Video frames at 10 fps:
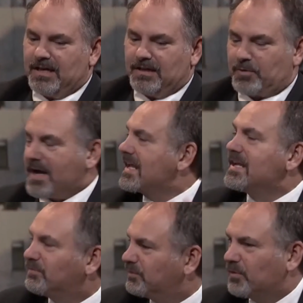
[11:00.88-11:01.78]
great
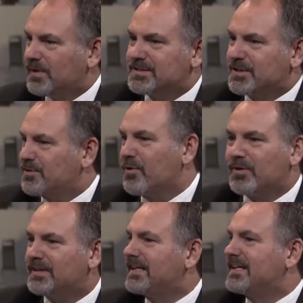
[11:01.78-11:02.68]
influence,
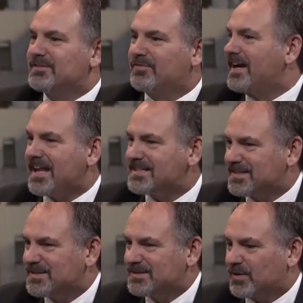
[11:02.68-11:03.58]
authority, and
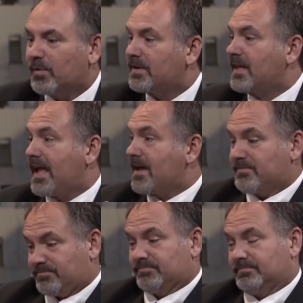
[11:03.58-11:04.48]
finances, or whether they
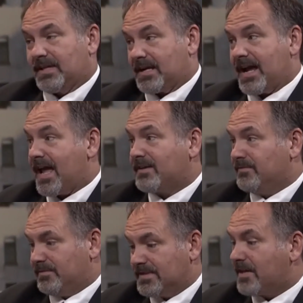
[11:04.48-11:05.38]
have like I had
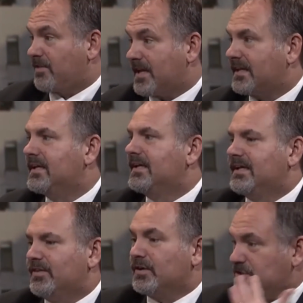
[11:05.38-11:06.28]
nothing.
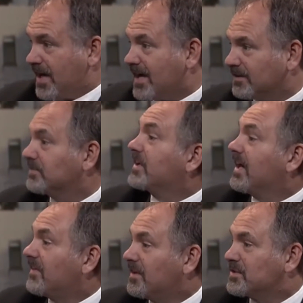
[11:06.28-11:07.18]
They're a child of
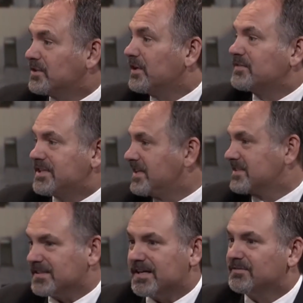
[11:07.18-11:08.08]
God that deserves
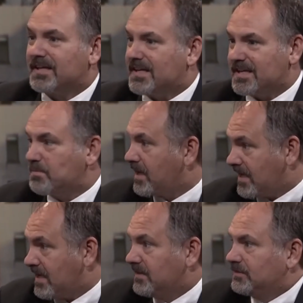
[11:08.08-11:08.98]
His love like
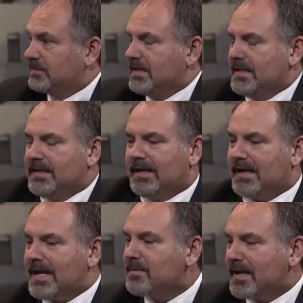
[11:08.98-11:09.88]
anybody else. Uh,
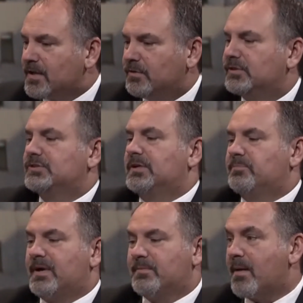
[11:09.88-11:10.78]
anybody who has
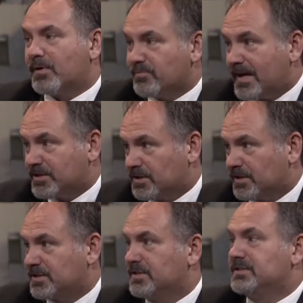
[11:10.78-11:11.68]
been a member of my
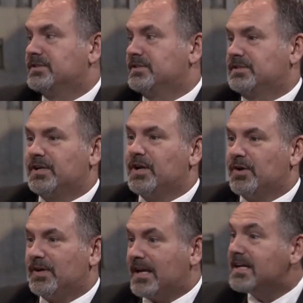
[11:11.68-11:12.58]
churches, you
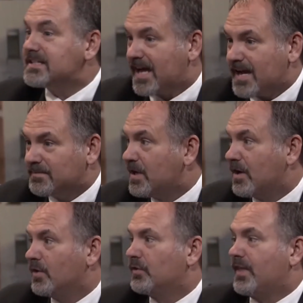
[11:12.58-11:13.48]
know, at any time,
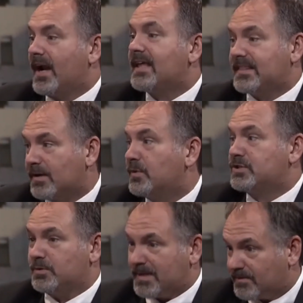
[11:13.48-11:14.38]
know that I think we
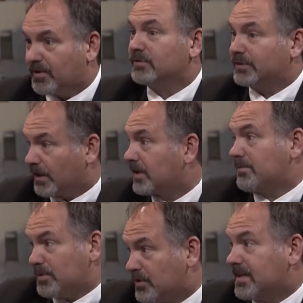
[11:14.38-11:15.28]
should be involved in our
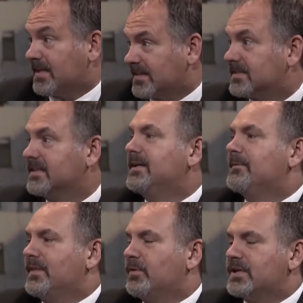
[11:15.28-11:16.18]
communities,
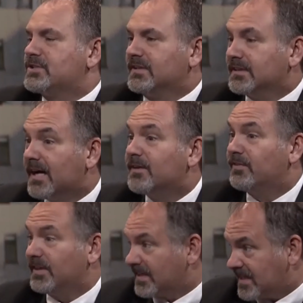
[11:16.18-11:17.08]
that we should love
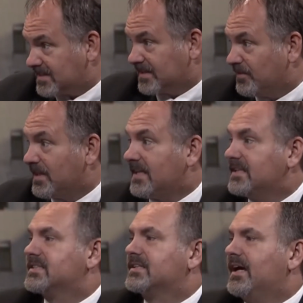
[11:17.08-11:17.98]
the least of
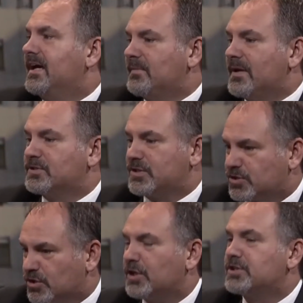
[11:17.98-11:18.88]
these. Um, it was a
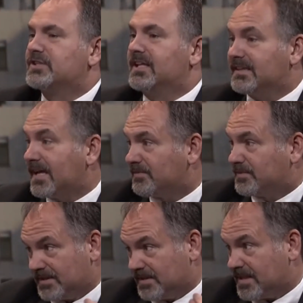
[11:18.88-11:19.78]
church that
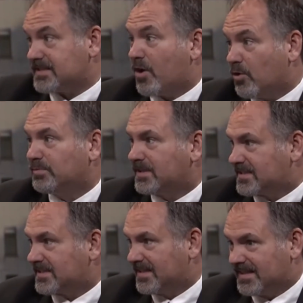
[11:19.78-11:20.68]
loved this
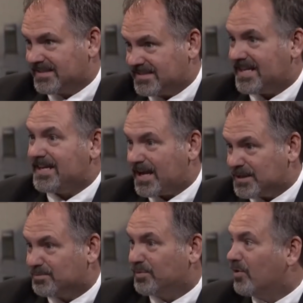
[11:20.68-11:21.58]
homeless
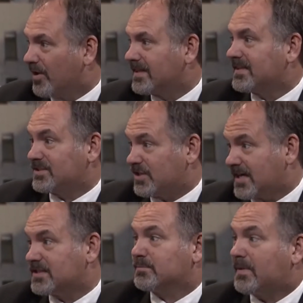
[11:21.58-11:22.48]
teenage boy that
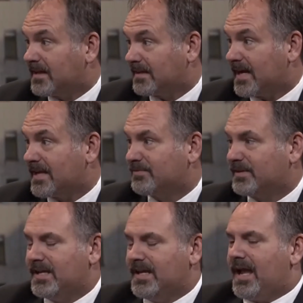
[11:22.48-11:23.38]
changed my life.
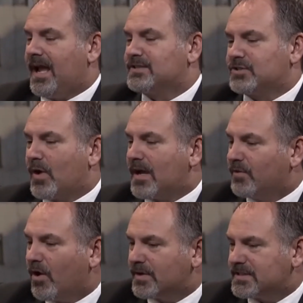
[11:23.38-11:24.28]
Mm. And so I've
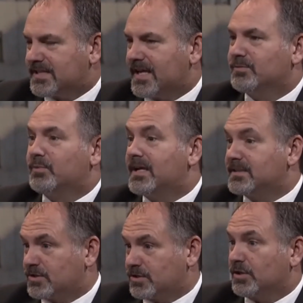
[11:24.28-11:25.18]
always said we
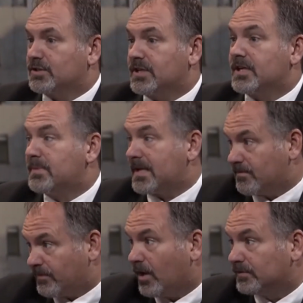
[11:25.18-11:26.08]
as a church need to be
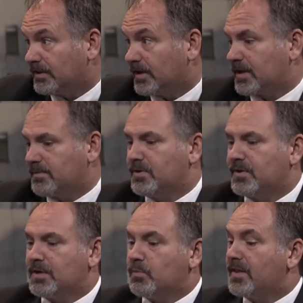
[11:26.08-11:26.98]
involved in our
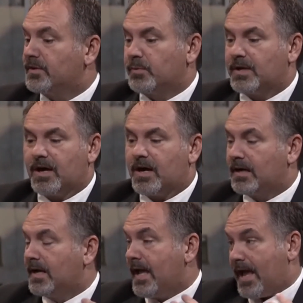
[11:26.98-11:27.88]
community, whether we are
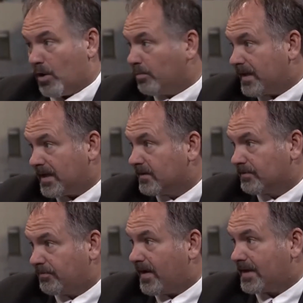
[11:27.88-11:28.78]
helping
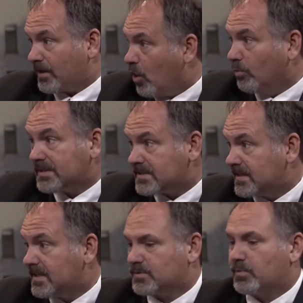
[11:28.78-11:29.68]
fight
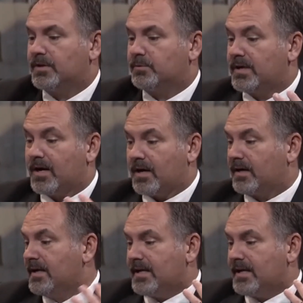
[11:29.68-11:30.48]
homelessness, whether we are